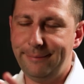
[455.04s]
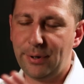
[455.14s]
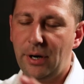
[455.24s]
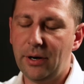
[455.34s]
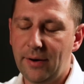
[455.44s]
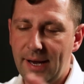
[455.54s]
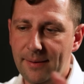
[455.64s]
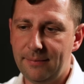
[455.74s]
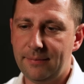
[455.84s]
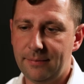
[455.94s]

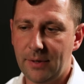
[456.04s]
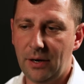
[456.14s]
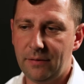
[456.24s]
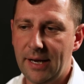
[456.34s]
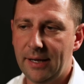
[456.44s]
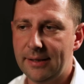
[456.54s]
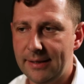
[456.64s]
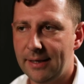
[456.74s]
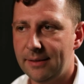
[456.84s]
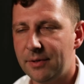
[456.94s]
program around
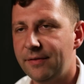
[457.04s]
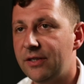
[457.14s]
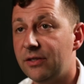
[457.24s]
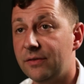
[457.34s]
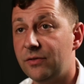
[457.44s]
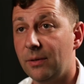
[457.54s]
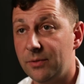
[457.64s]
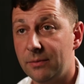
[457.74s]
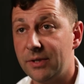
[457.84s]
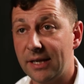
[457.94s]
prevention of dropped
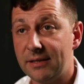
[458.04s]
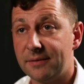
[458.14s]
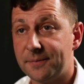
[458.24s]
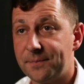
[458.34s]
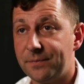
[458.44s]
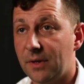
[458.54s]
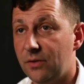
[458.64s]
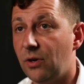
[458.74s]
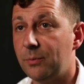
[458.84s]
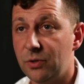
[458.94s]
objects,
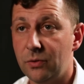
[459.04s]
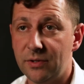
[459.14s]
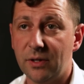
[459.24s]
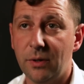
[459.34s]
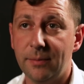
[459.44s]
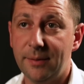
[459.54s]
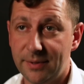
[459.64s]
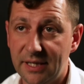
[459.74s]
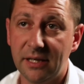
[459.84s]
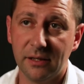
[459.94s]
drop tools and equipment in
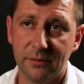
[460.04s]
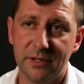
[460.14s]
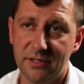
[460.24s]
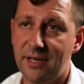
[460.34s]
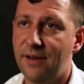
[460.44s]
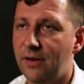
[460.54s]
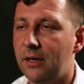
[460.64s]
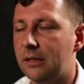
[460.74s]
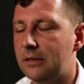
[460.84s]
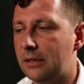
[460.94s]
particular, which is our
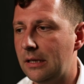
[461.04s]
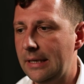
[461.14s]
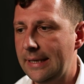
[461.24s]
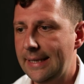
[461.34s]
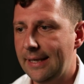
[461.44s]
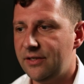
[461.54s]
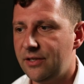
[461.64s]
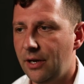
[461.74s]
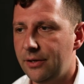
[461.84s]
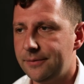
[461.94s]
focus.
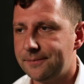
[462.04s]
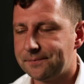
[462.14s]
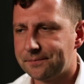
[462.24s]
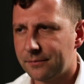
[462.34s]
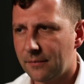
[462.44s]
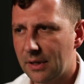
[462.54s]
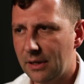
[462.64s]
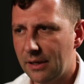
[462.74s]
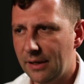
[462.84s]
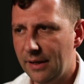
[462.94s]
So
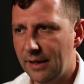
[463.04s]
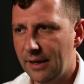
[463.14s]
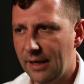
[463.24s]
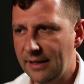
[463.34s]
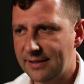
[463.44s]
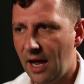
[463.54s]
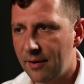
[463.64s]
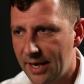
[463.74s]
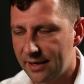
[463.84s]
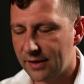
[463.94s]
it's
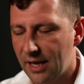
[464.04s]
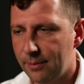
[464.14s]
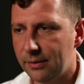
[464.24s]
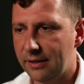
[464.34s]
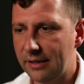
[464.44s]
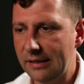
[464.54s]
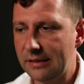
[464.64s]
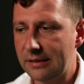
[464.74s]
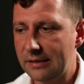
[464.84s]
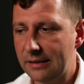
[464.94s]
come out of a couple of
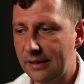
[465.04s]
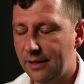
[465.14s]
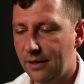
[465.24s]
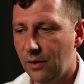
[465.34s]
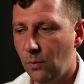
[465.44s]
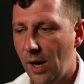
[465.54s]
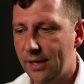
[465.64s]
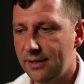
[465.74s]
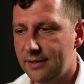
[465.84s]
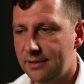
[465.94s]
things. One
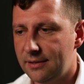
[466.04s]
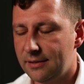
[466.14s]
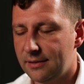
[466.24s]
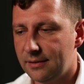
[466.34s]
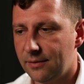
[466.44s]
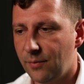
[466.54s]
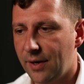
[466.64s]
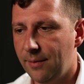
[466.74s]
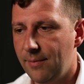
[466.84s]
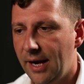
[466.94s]

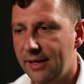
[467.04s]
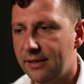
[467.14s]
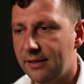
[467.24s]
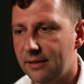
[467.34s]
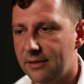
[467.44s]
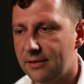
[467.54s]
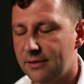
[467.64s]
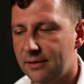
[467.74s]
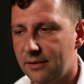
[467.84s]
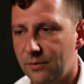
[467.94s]
of the main things
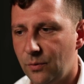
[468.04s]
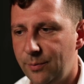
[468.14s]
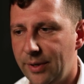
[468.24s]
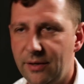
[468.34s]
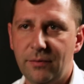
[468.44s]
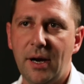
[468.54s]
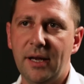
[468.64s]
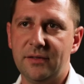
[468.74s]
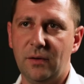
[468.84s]
would be to raise